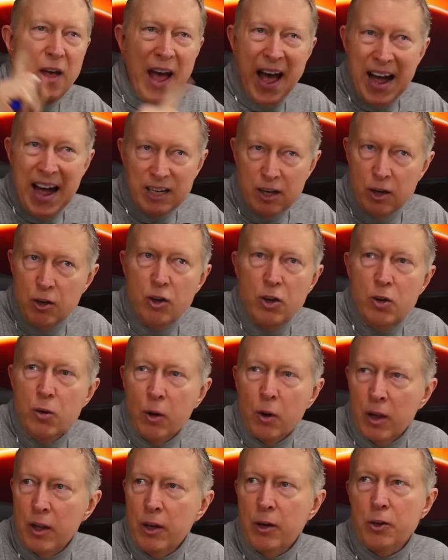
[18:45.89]
That
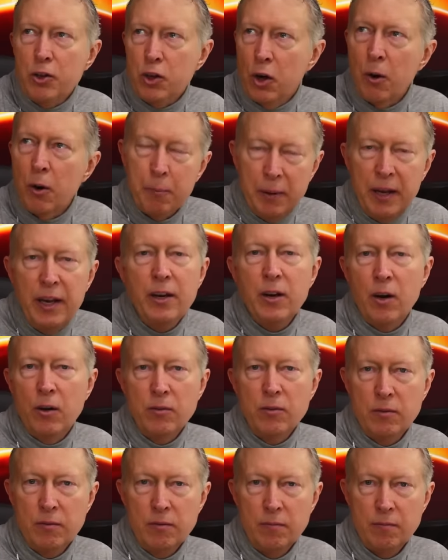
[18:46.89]
nuclear
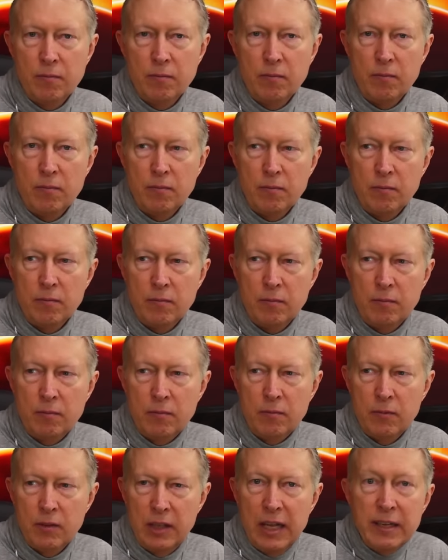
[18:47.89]
torpedo
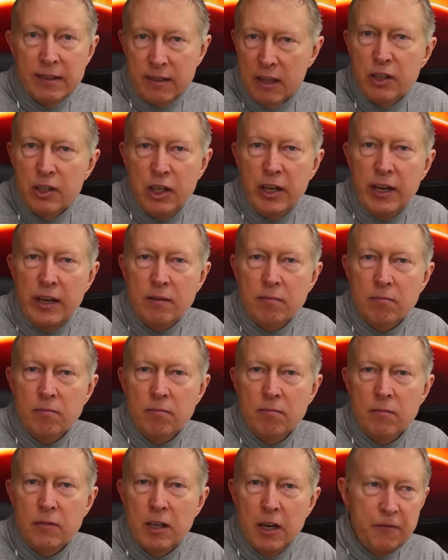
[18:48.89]
is legit.
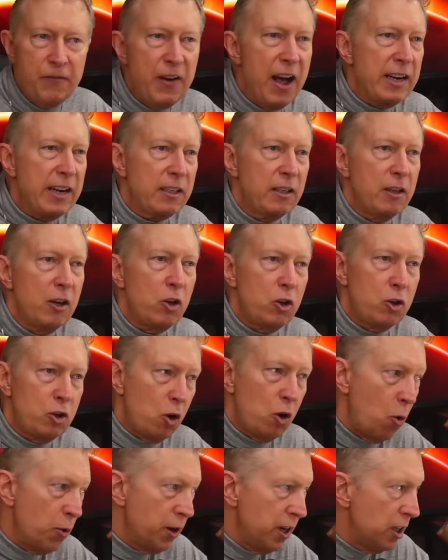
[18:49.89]
In fact,
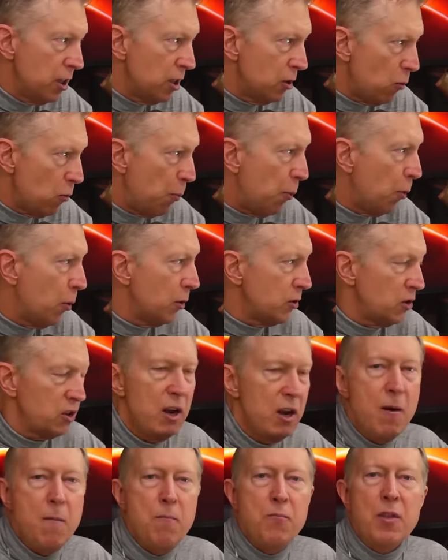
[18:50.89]
according to the reports,
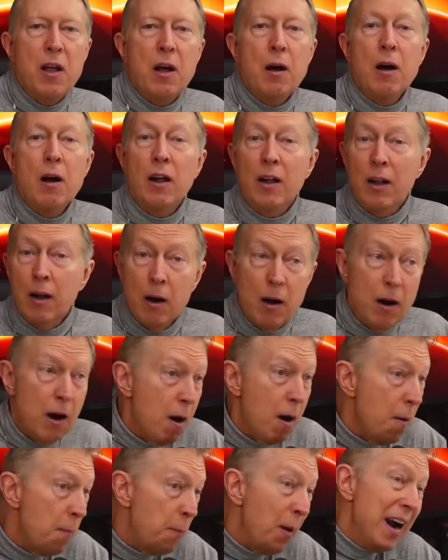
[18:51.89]

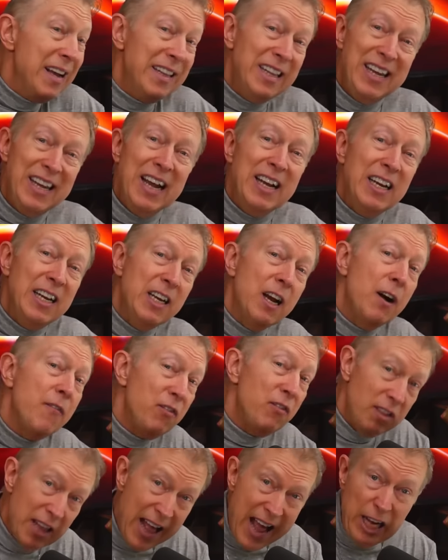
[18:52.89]
by the ending
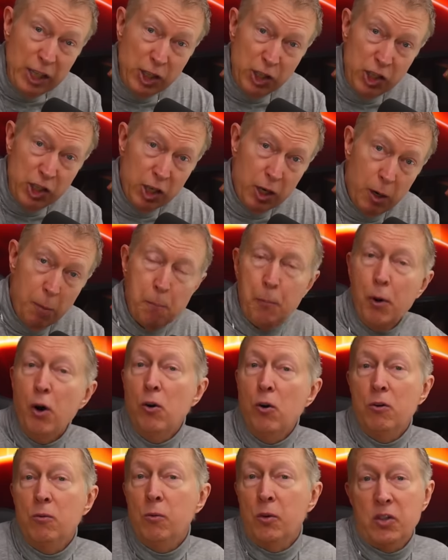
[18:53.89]
of last year,
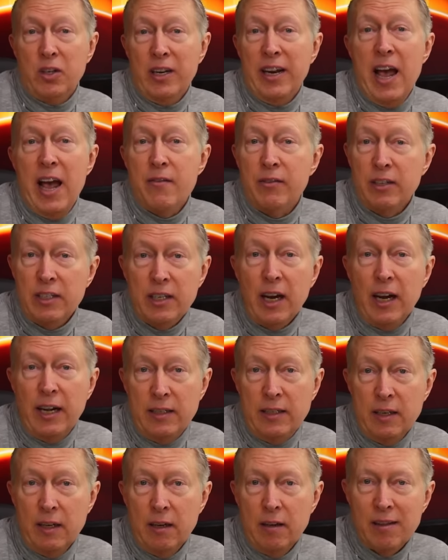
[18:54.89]
Putin was going to have it
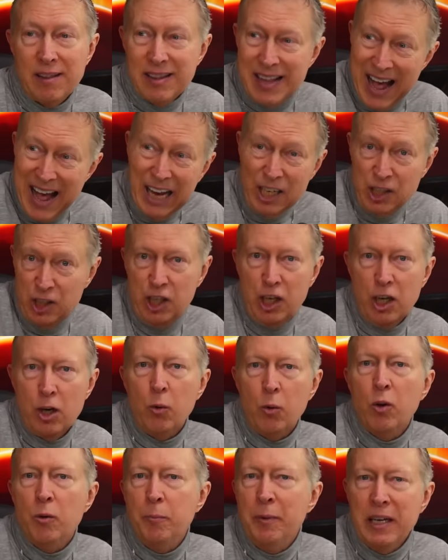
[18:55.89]
done. Last year it
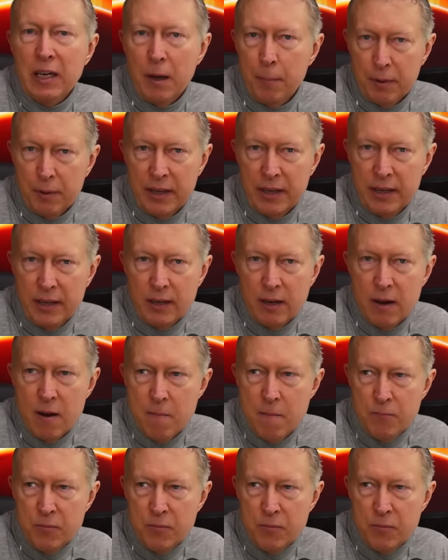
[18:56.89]
would be completed.